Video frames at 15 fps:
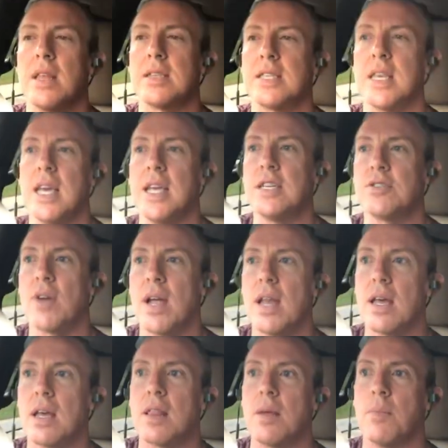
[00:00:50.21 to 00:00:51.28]
the CE
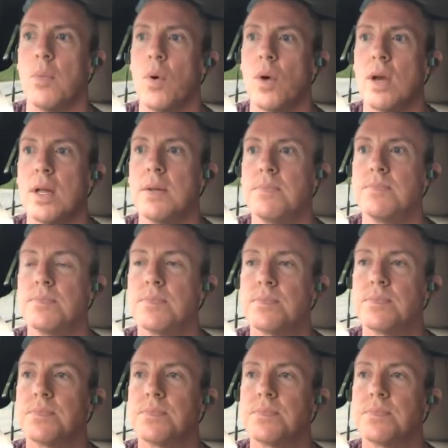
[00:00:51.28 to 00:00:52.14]
training in the morning.